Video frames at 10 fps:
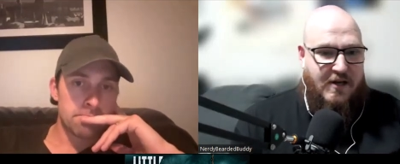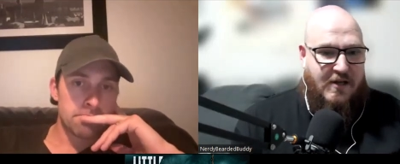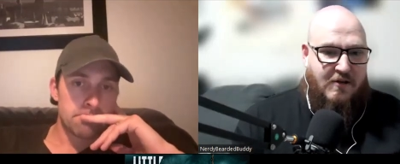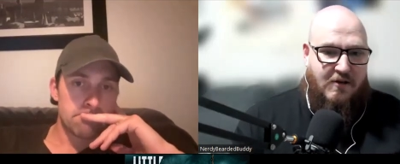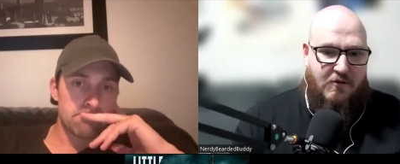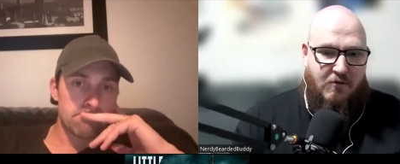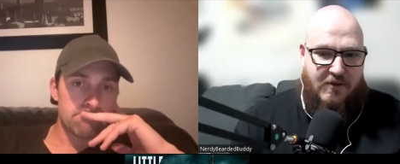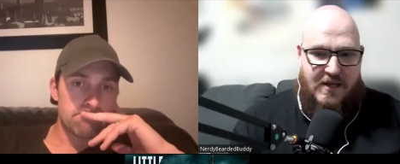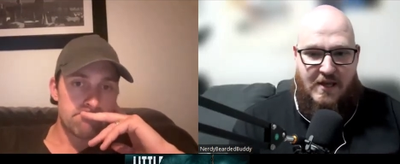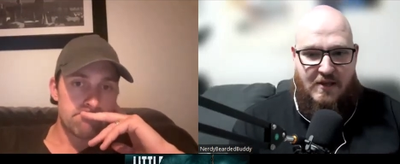Speaker 1: writing
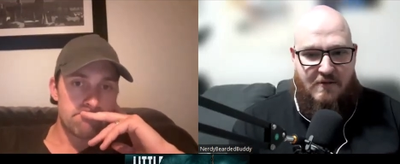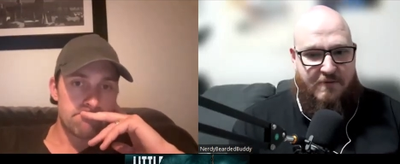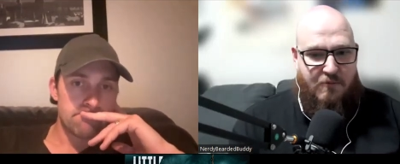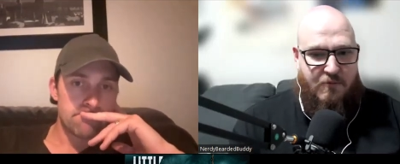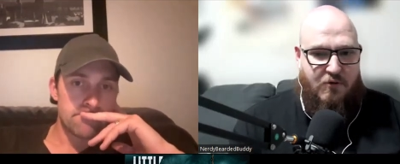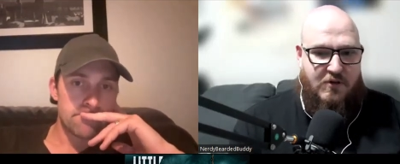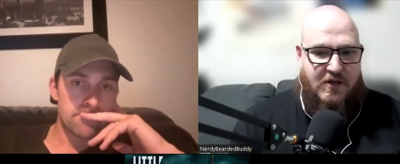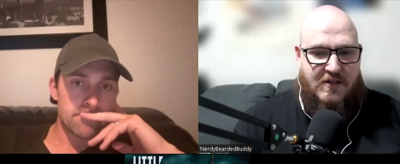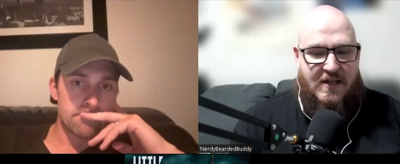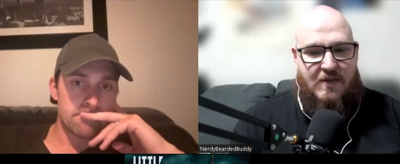the the film, or
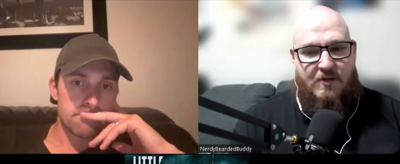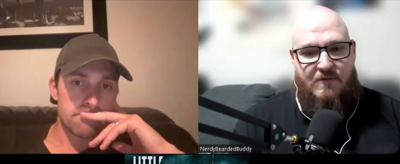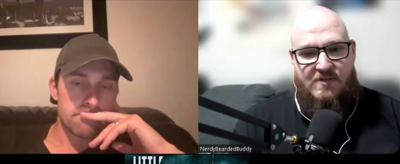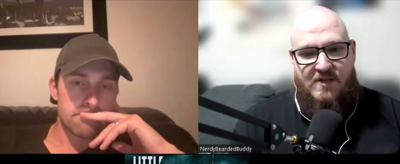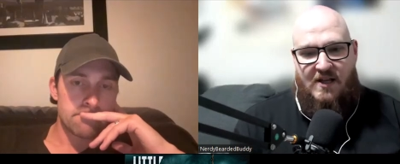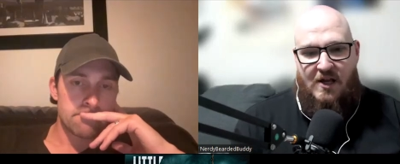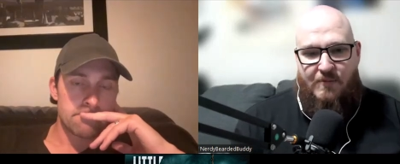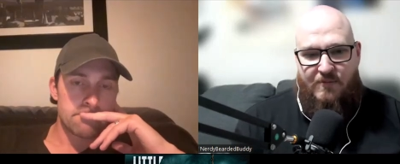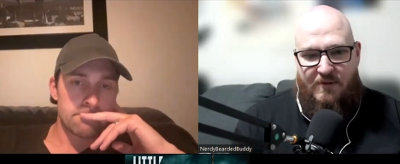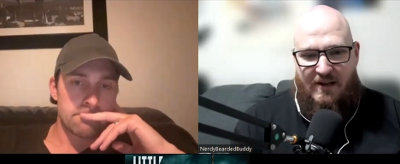did it take a bit of setting
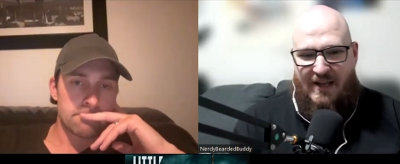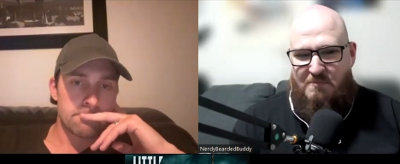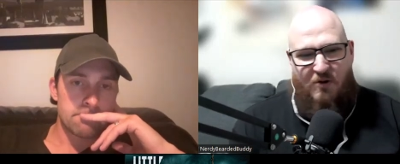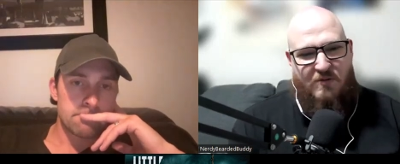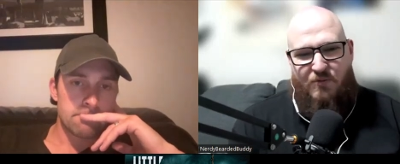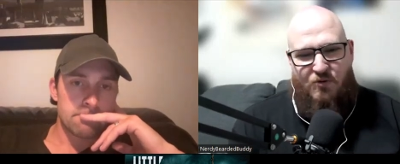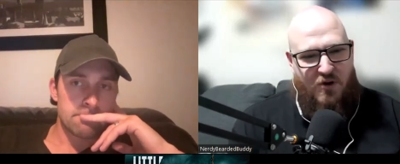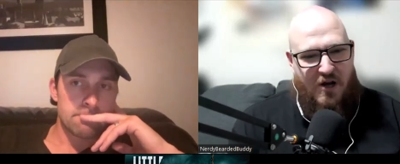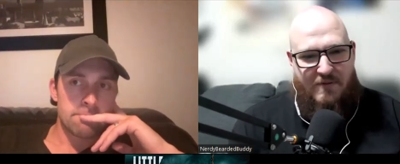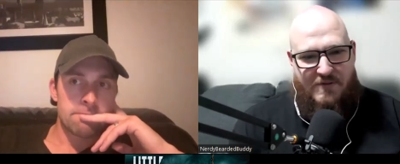up and like multiple
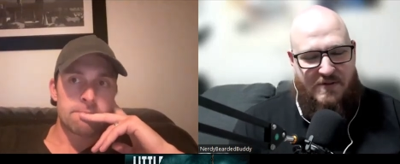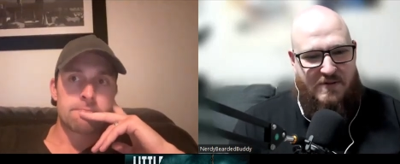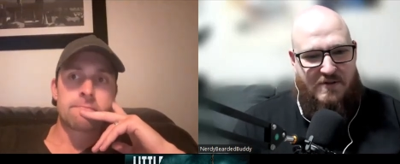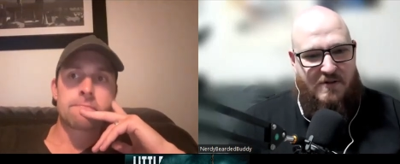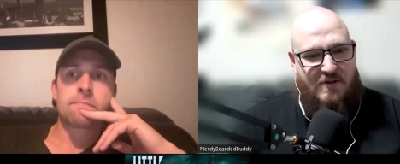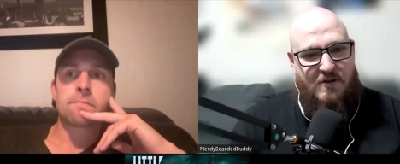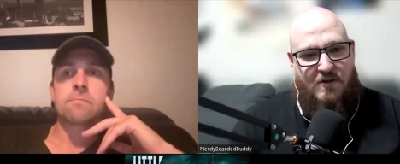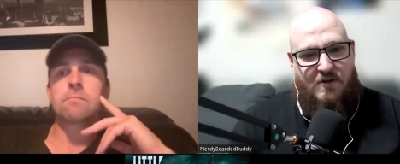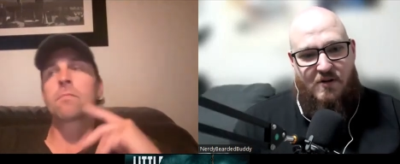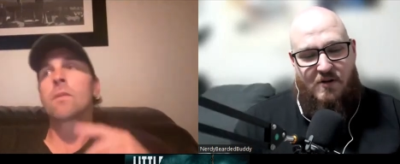drafts?
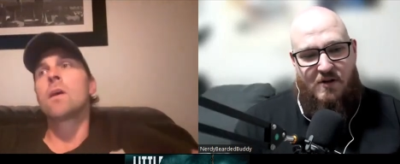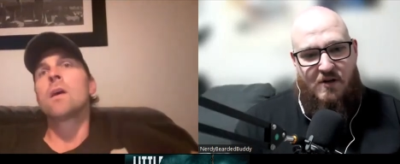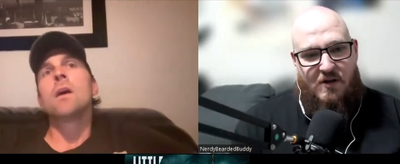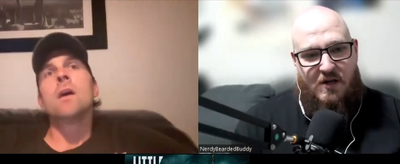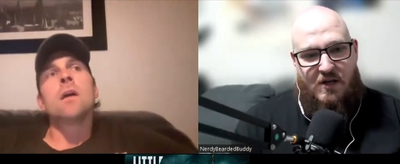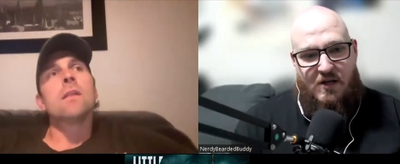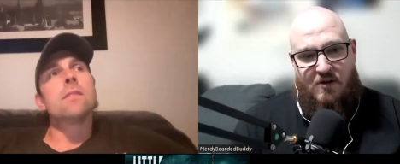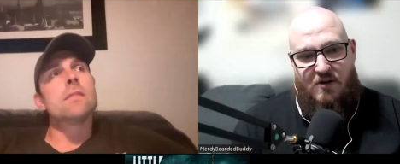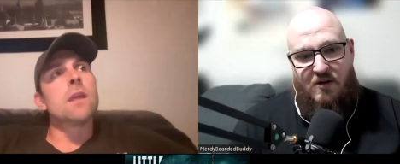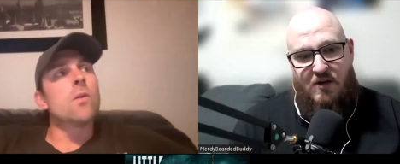
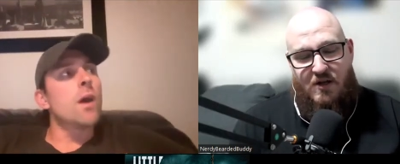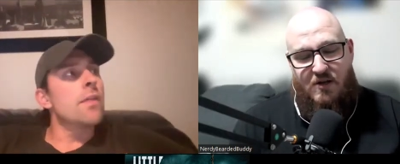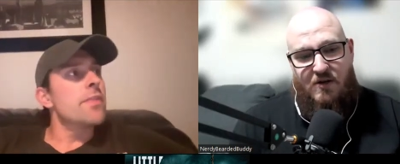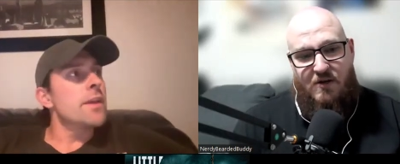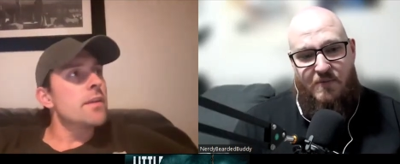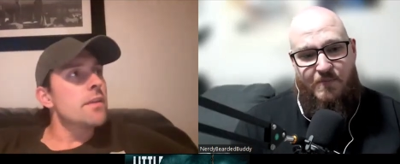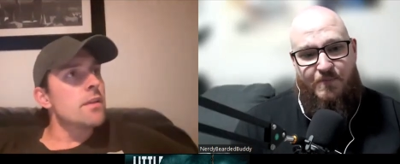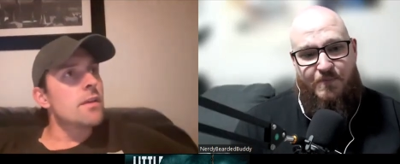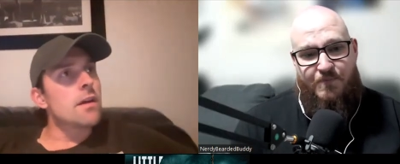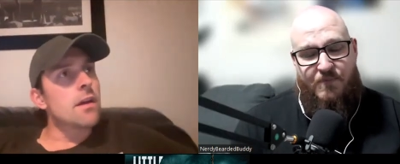
Speaker 2: No, I think
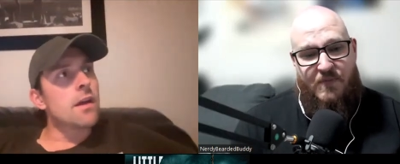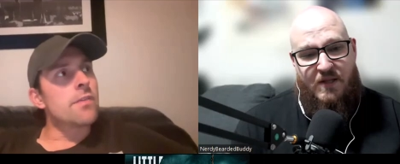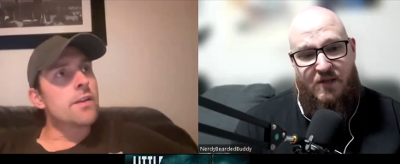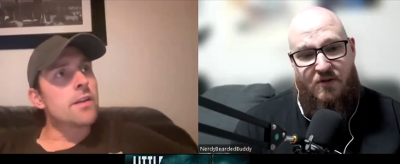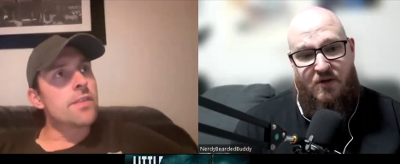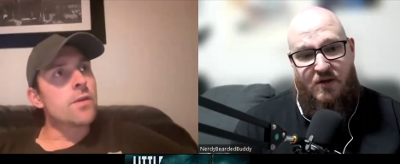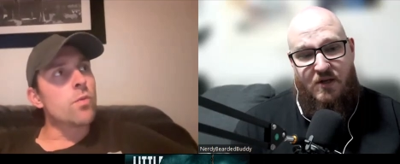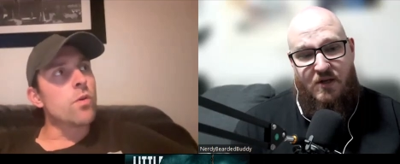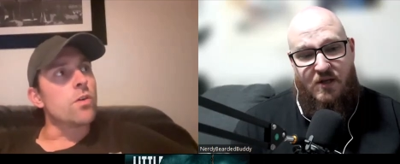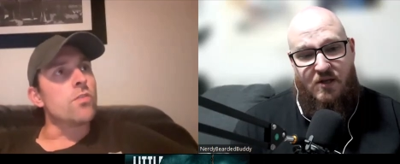I think the
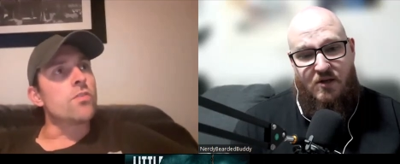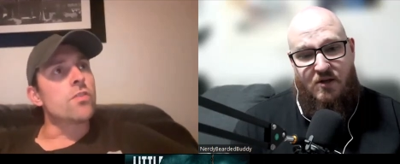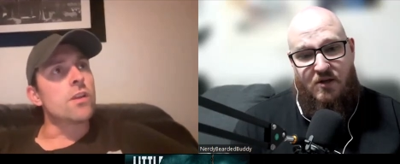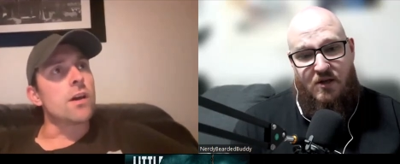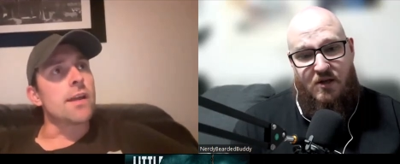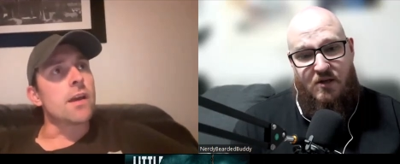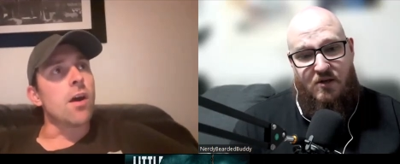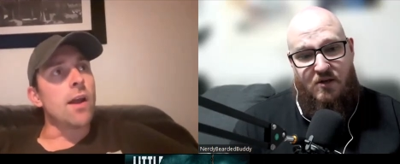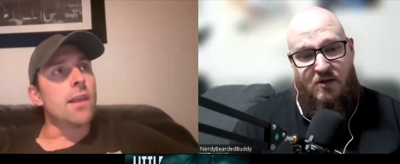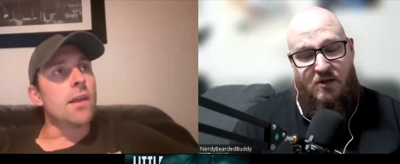thing was
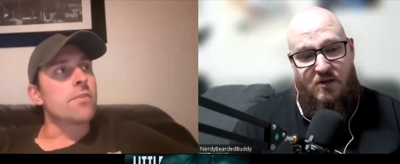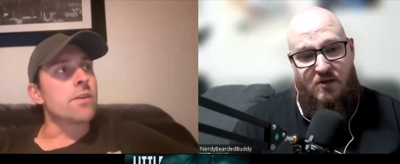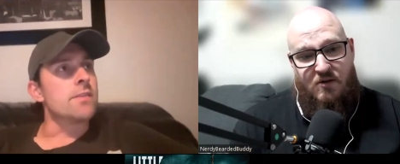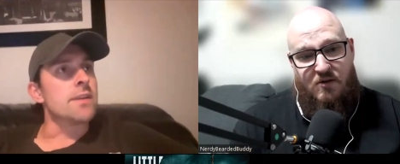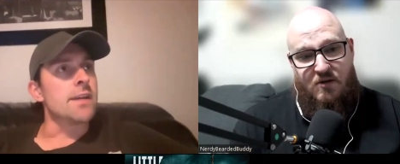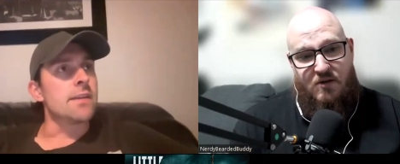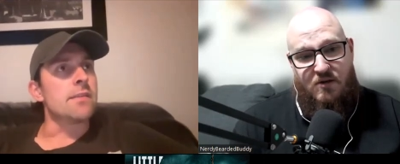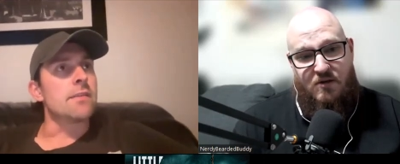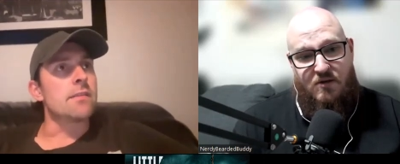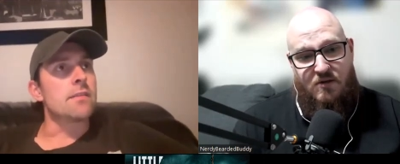like I love
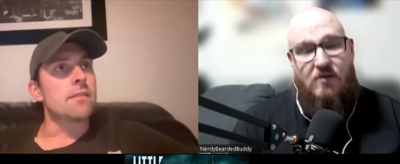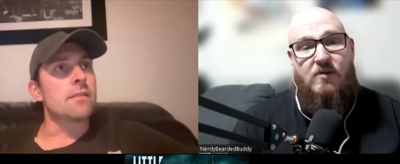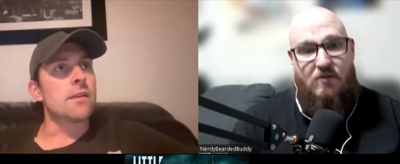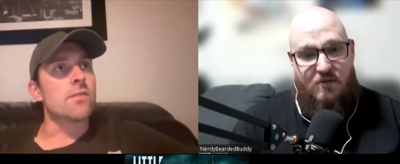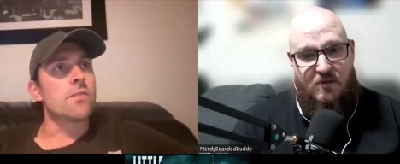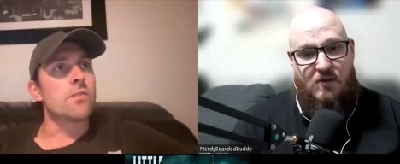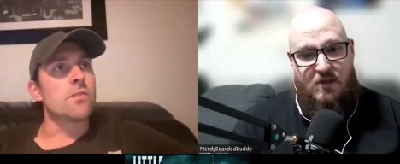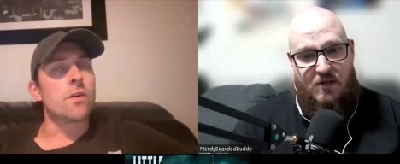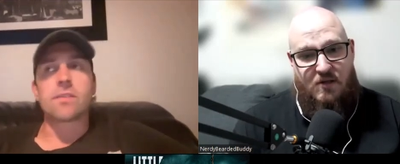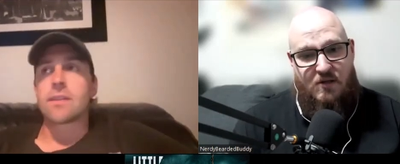contained. You know,
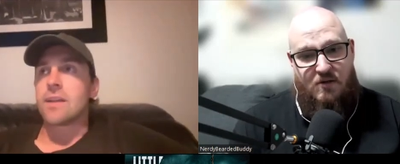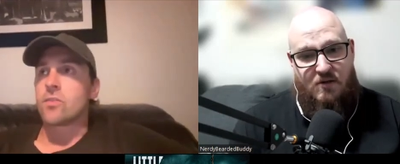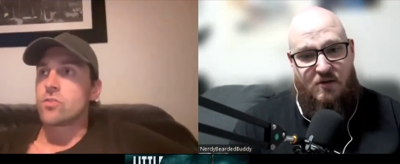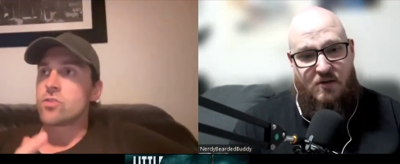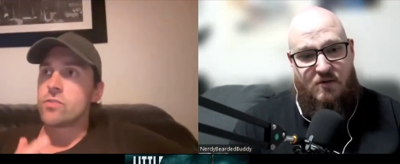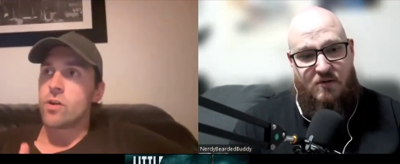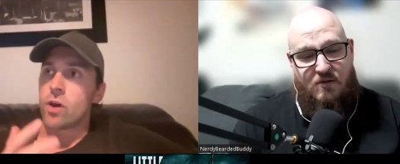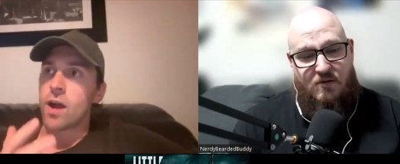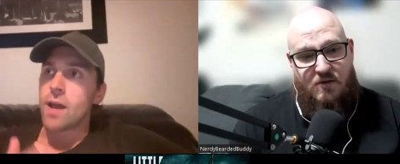to answer that sort of twofold,